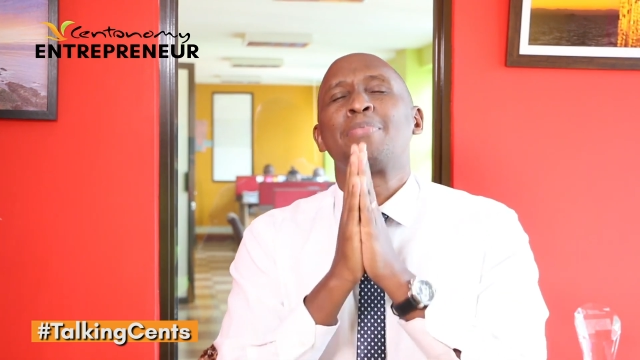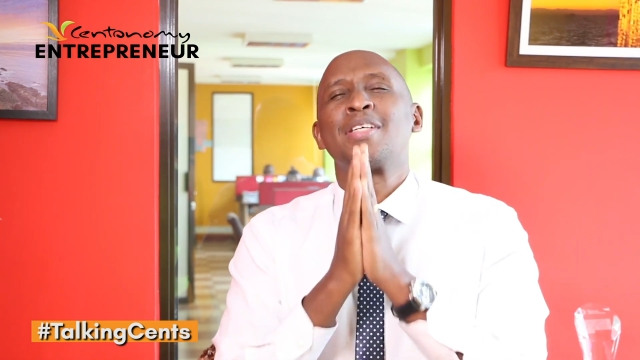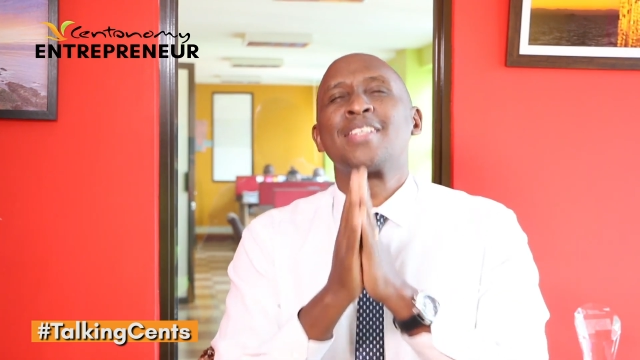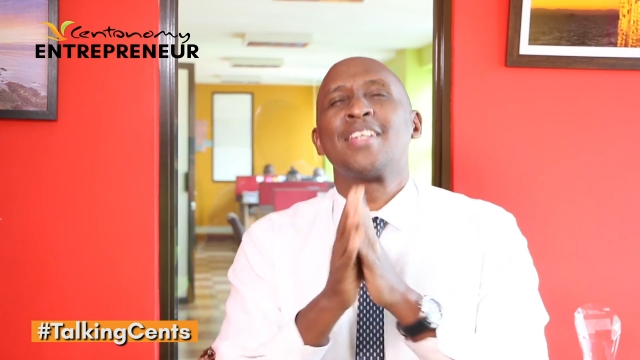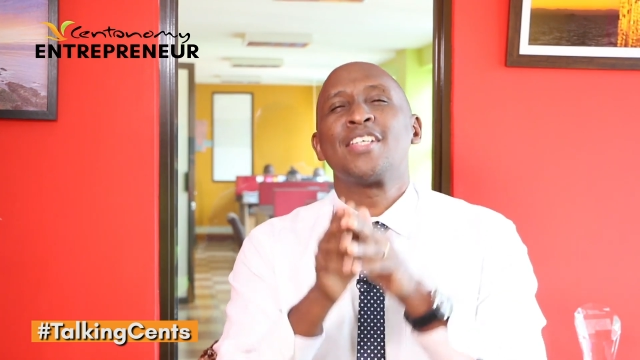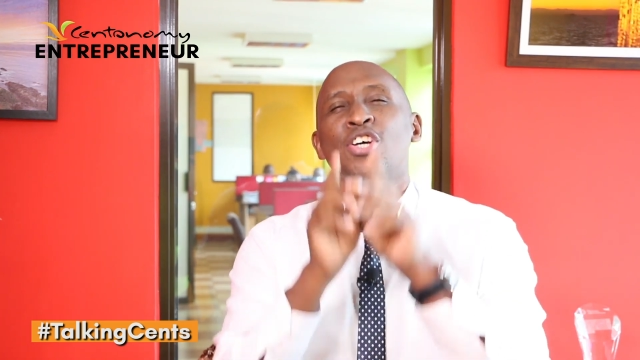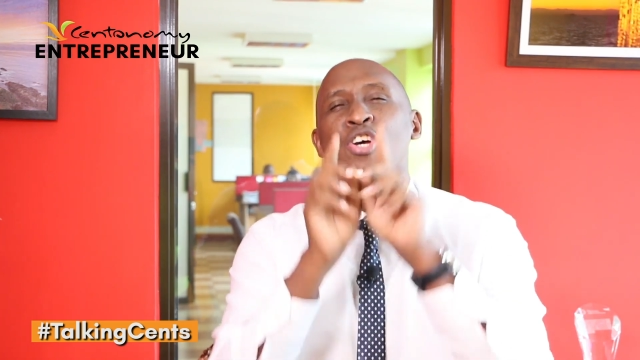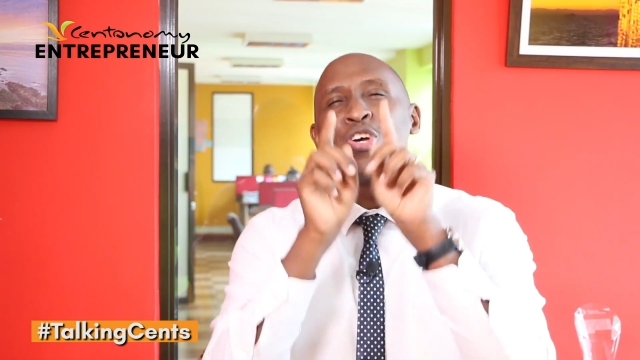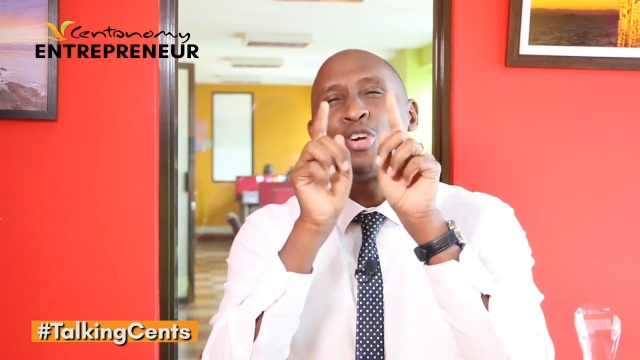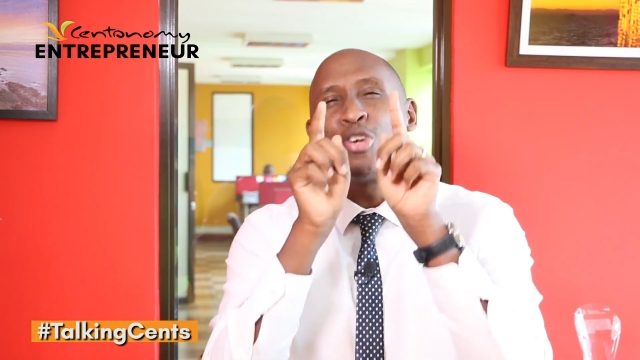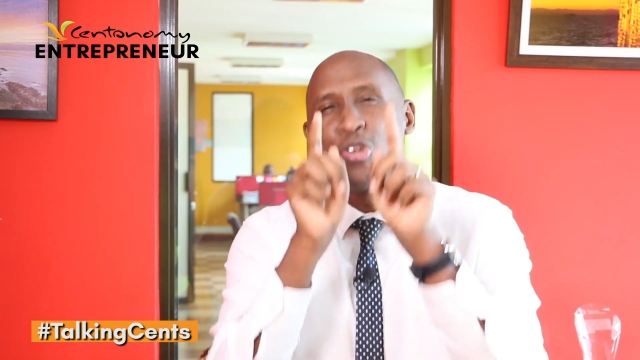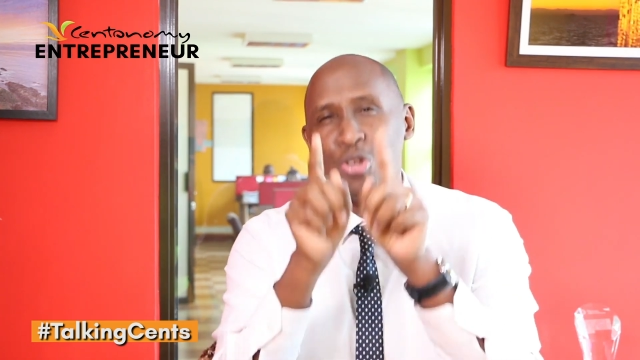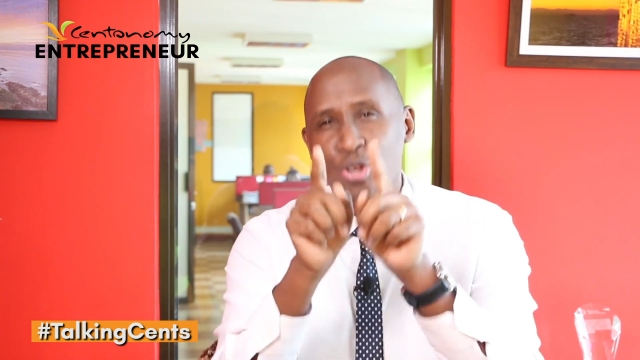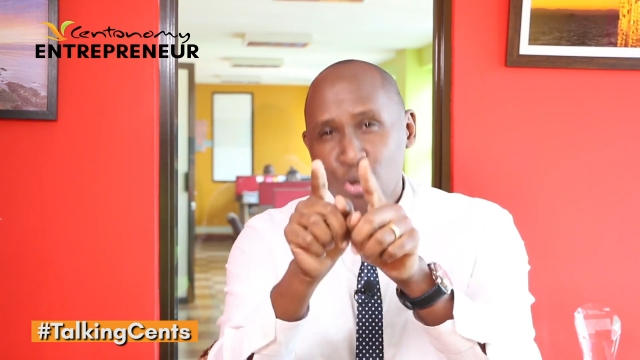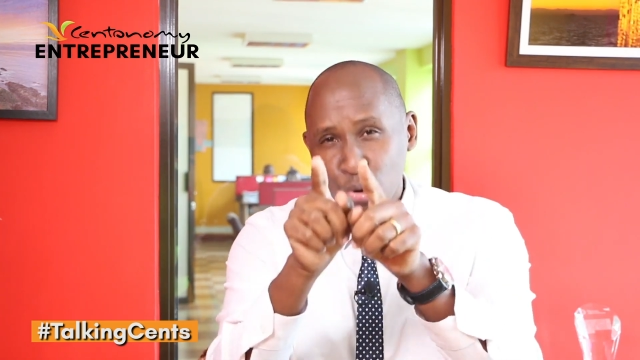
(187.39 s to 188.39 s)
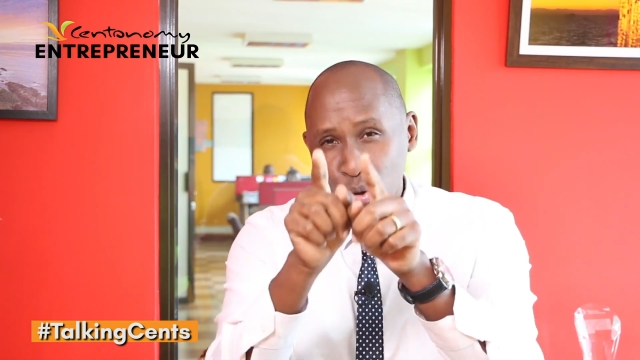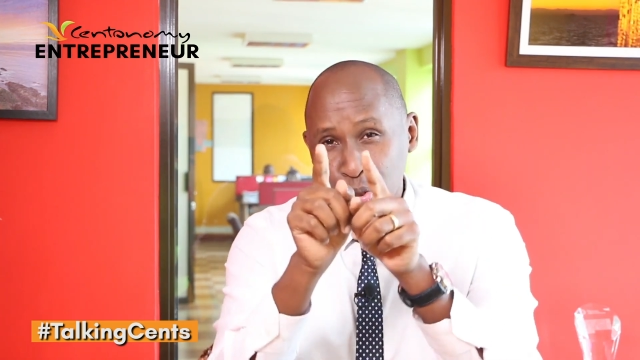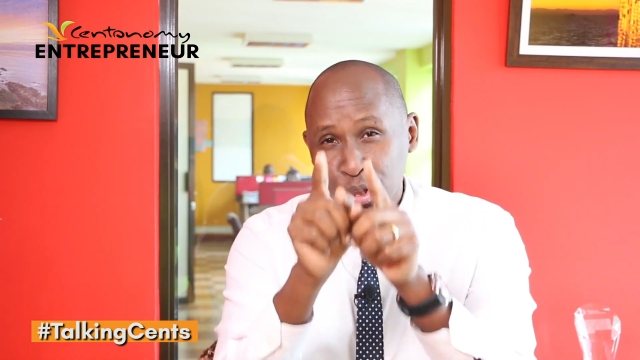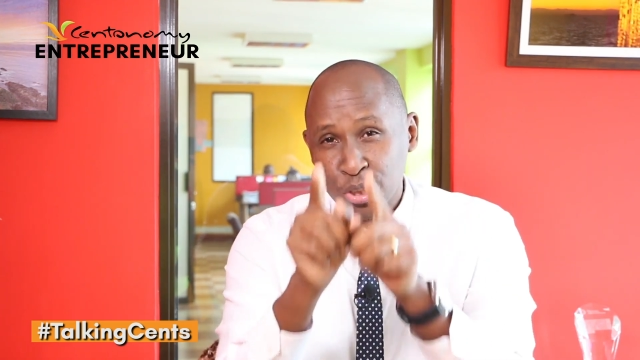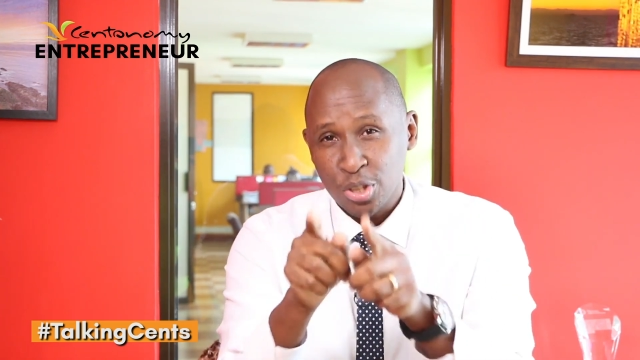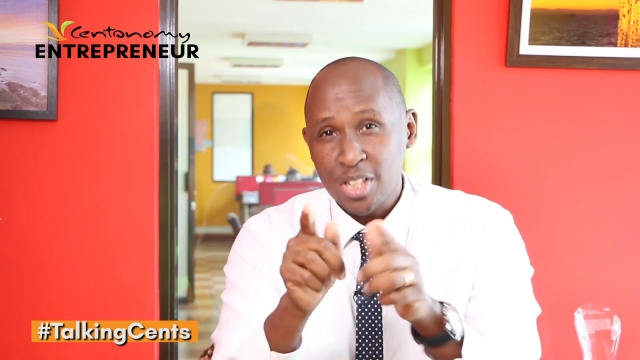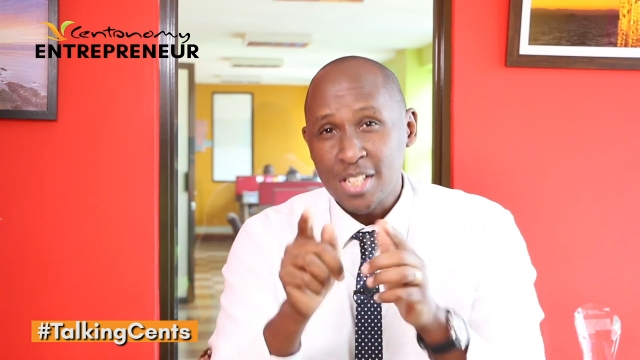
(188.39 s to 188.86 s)
business you
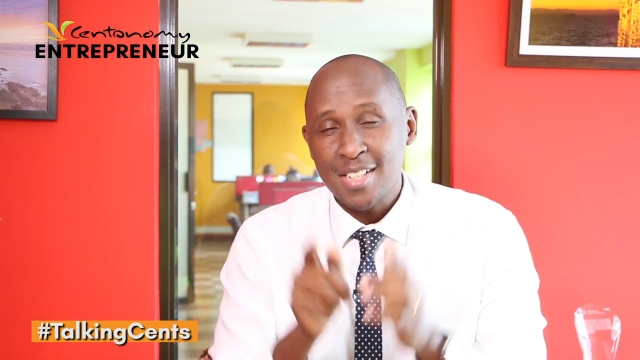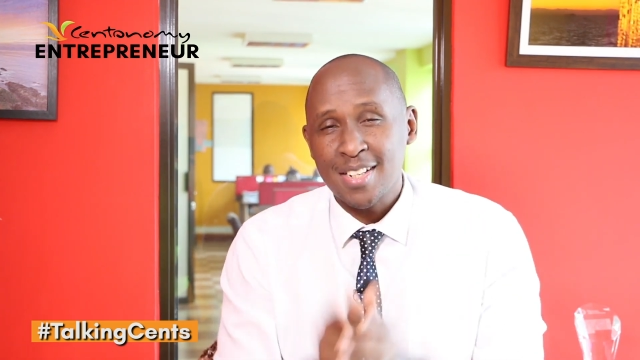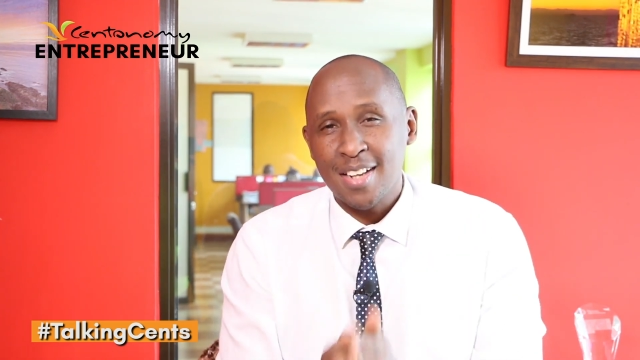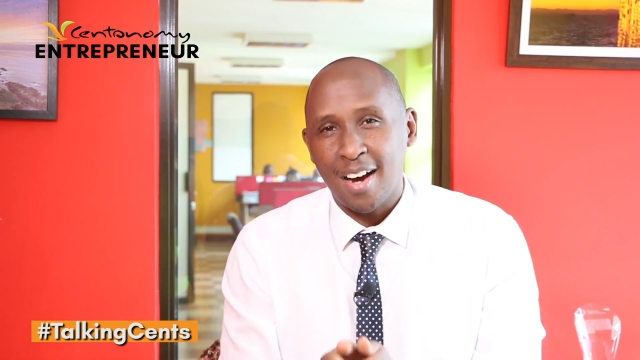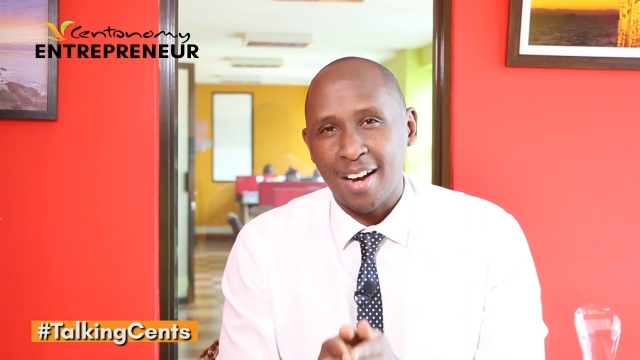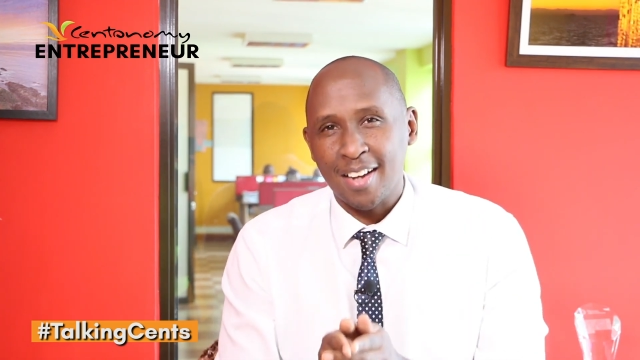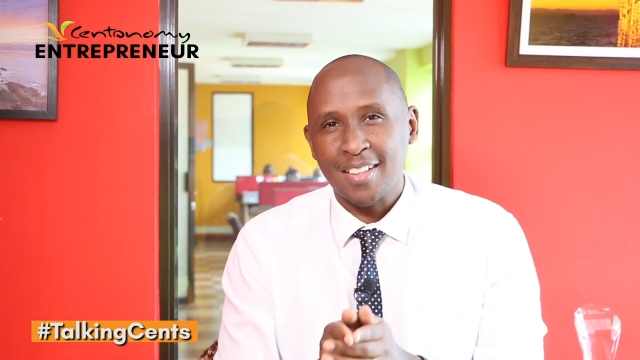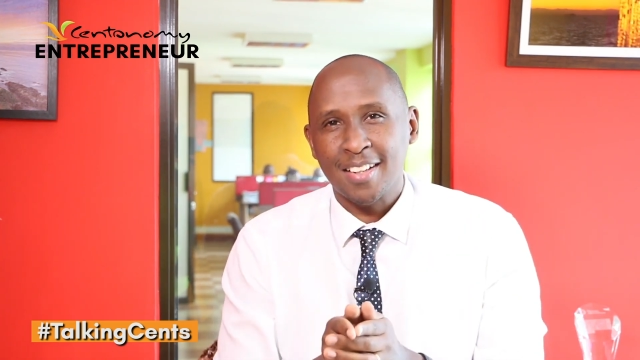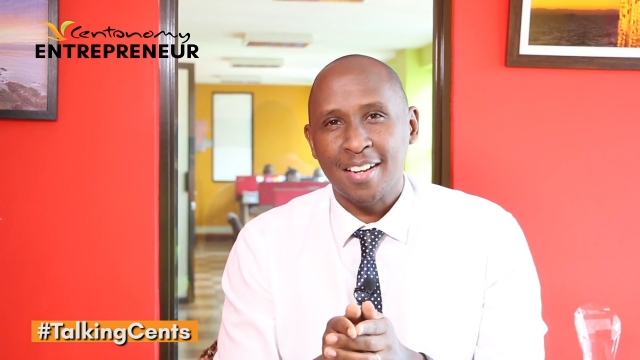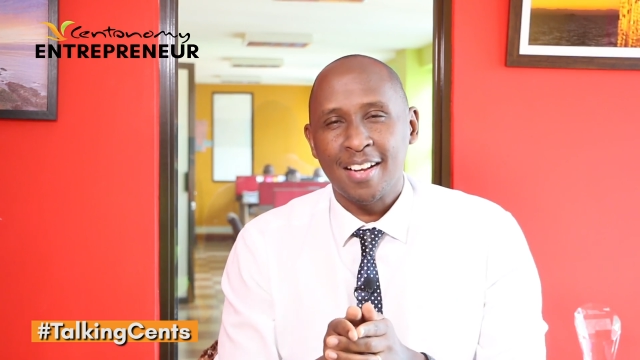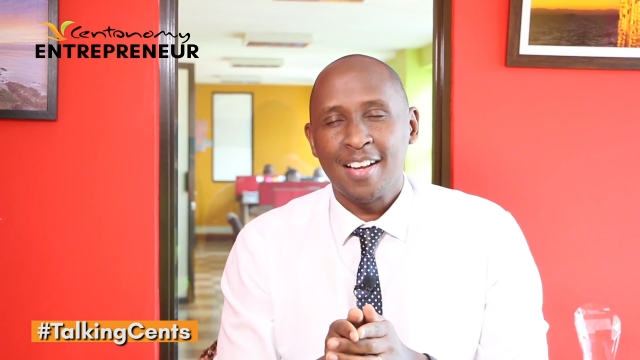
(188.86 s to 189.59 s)
should start,